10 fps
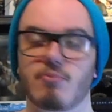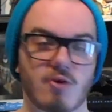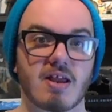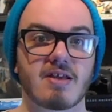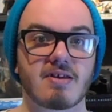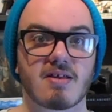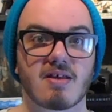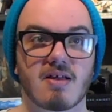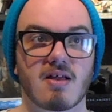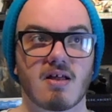Brilliant.
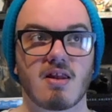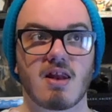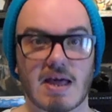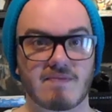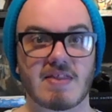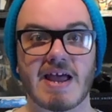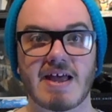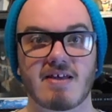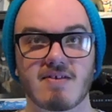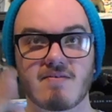Love
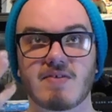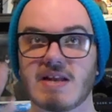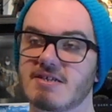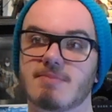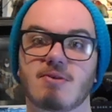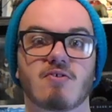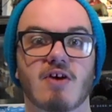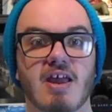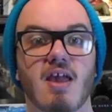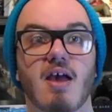that. I think that's going to be
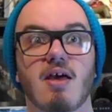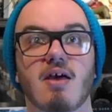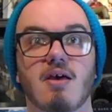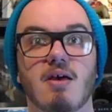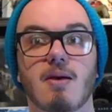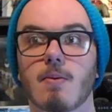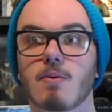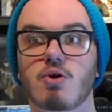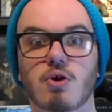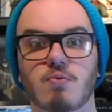great.
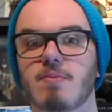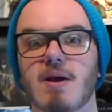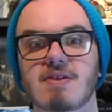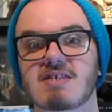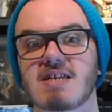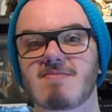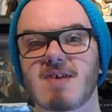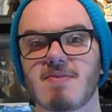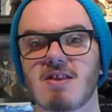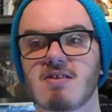Could we maybe see
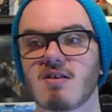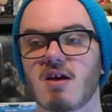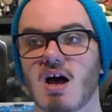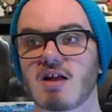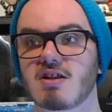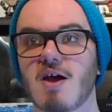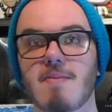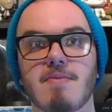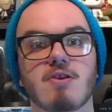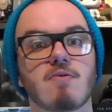maybe, I don't know, maybe